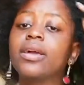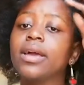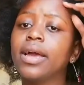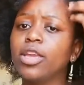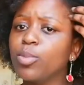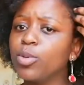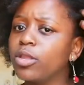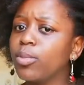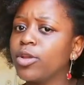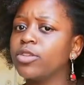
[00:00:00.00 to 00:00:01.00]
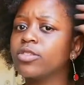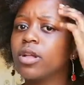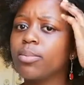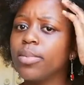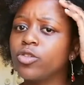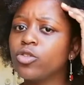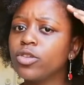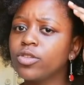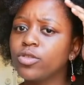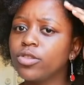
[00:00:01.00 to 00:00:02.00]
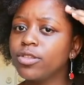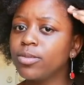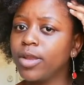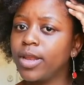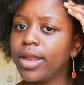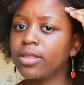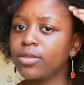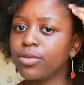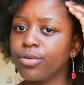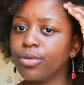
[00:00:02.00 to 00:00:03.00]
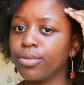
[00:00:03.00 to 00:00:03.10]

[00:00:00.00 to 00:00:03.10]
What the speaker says: and you put them on your scalp, make sure just to stimulate the growth.